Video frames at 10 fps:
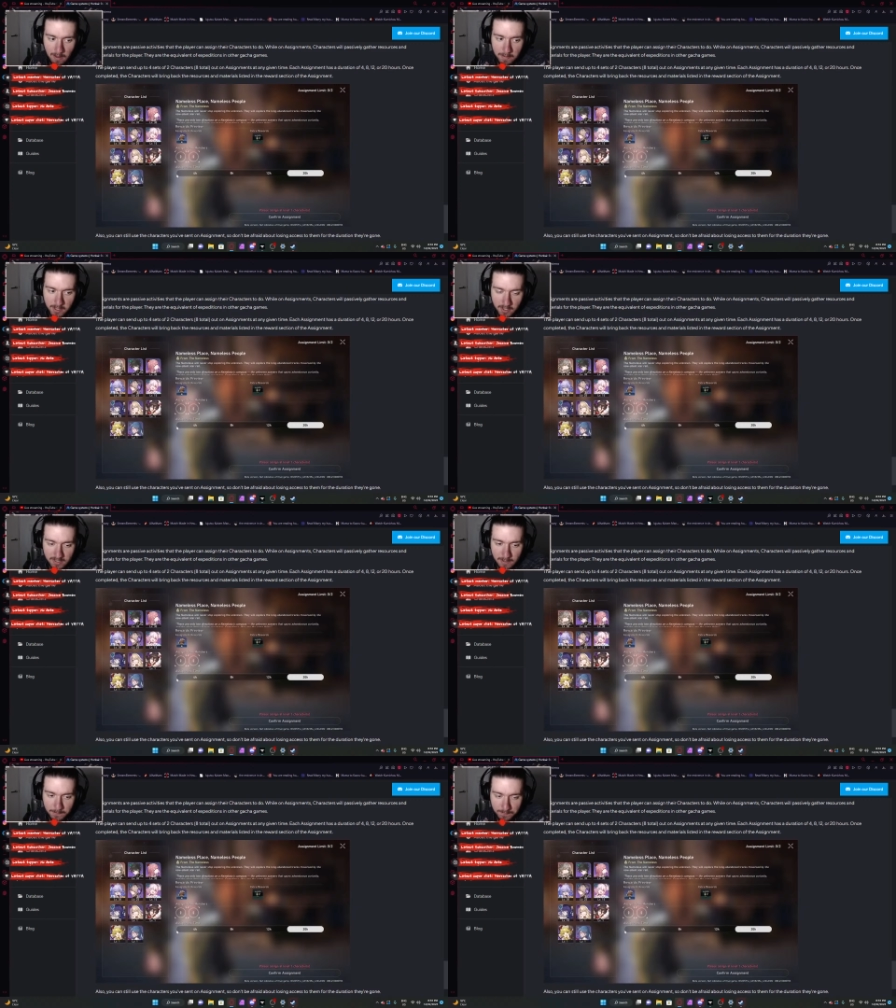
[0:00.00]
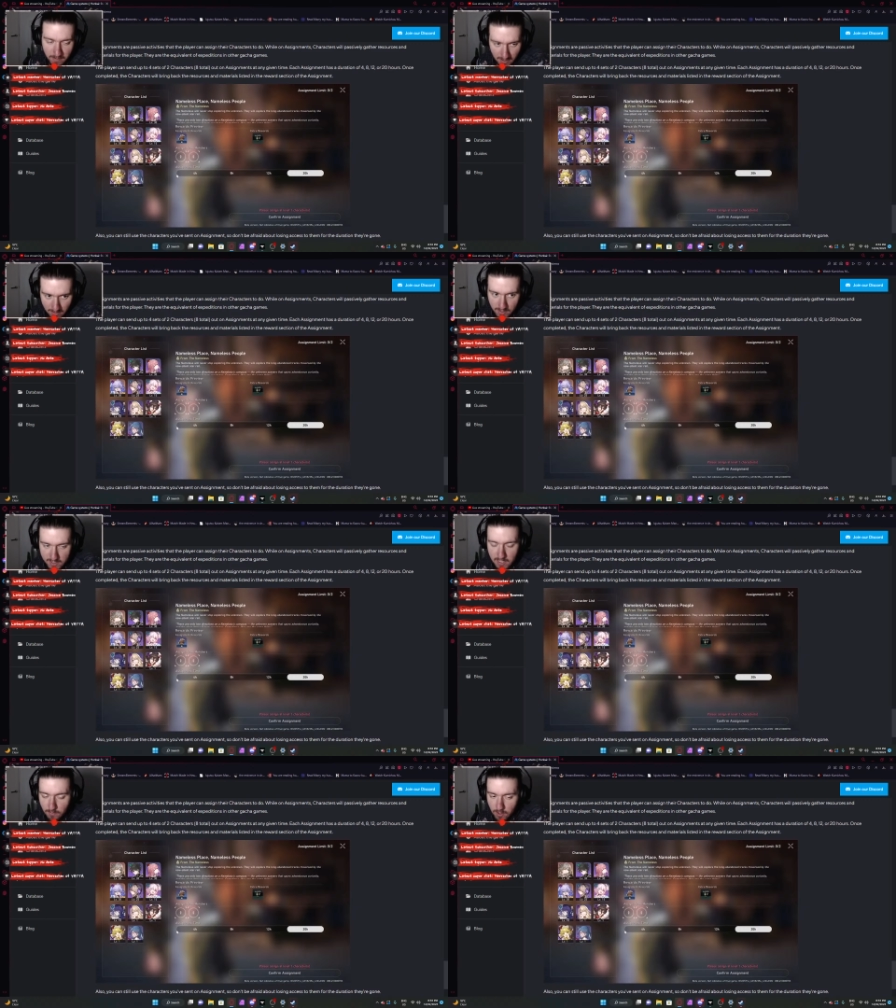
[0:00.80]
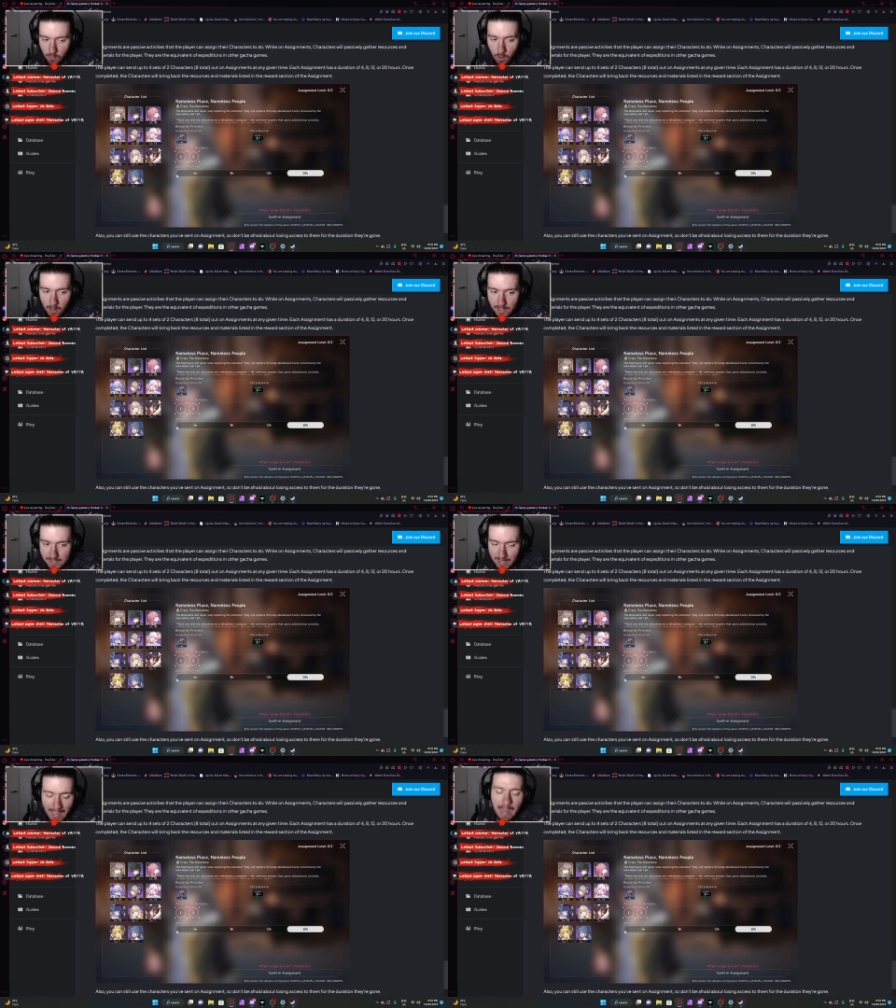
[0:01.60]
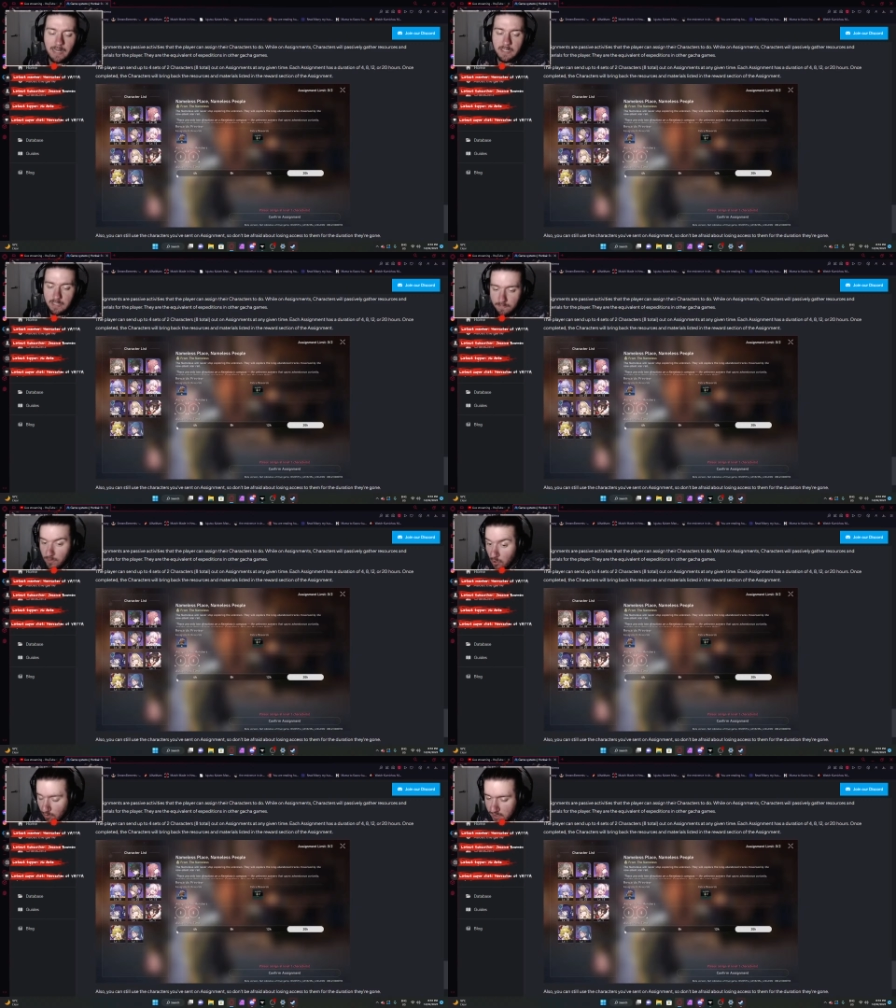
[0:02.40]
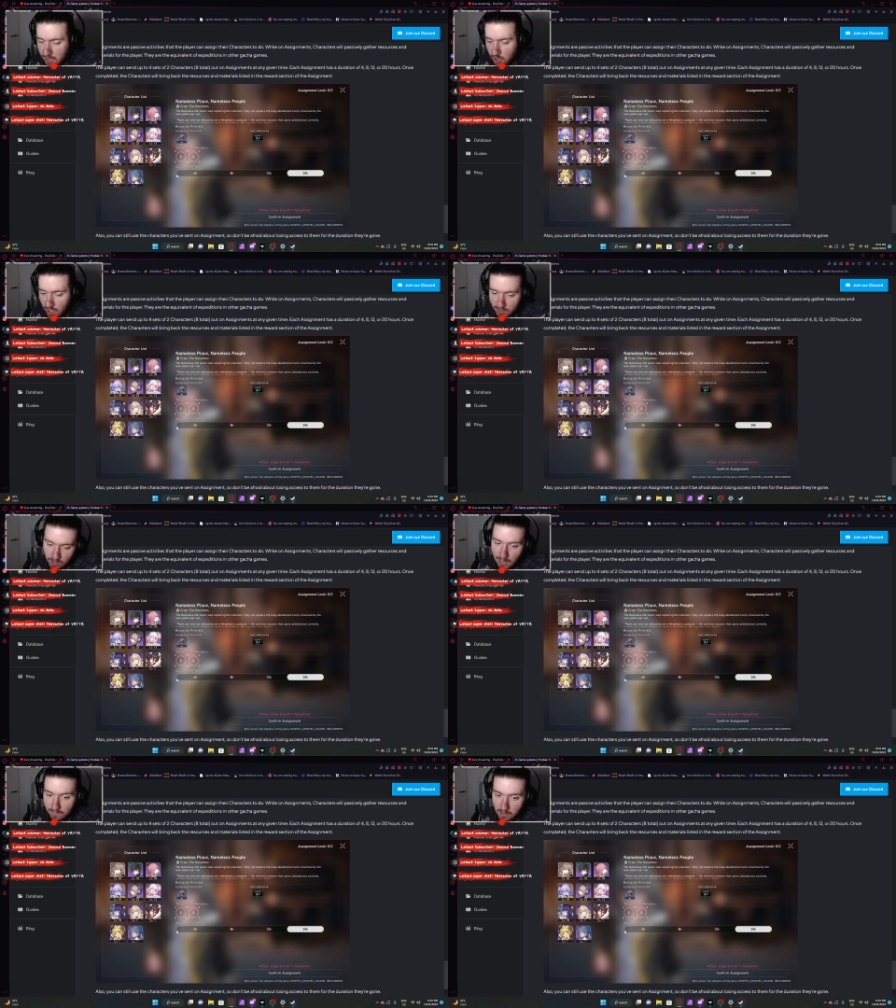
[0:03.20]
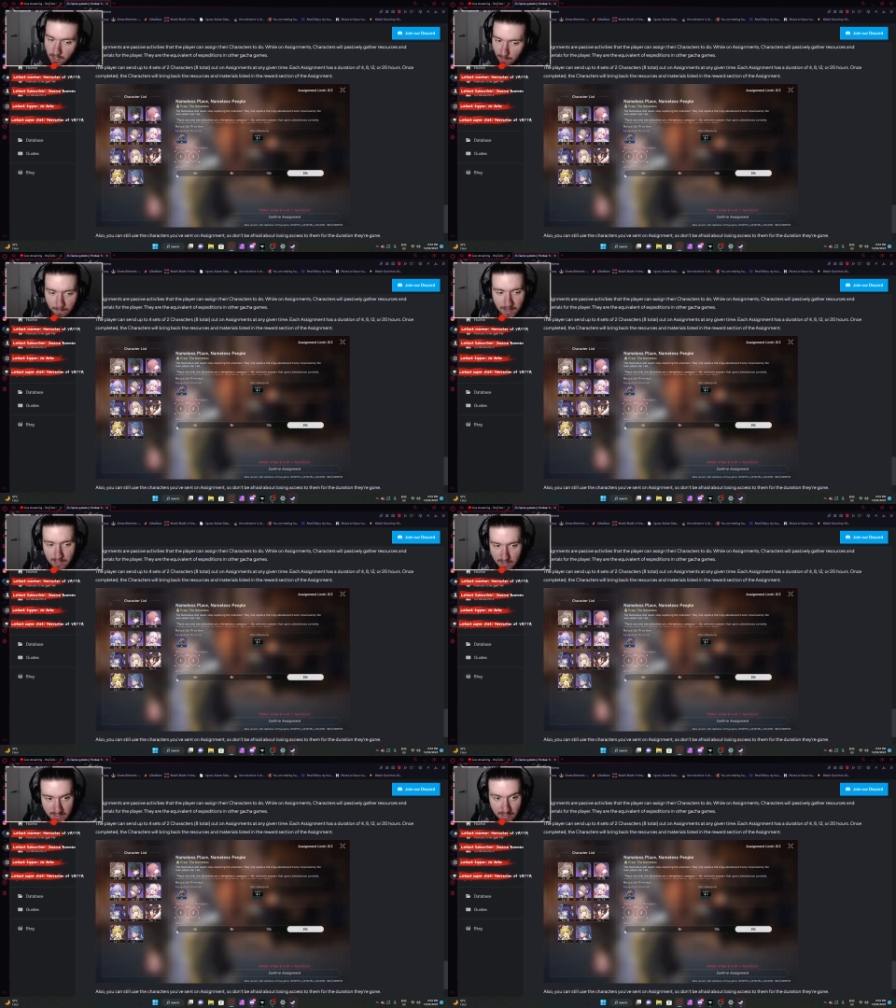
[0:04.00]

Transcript: because this here requires active usage as you have to come back to this